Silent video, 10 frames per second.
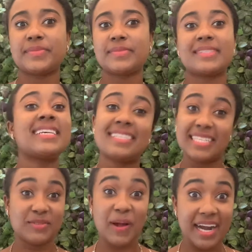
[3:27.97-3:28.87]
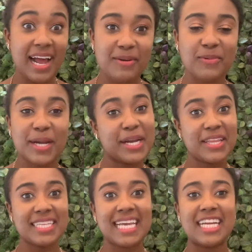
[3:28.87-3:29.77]
Since why not? We're here.
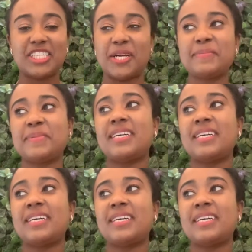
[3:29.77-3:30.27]
Let's catch up.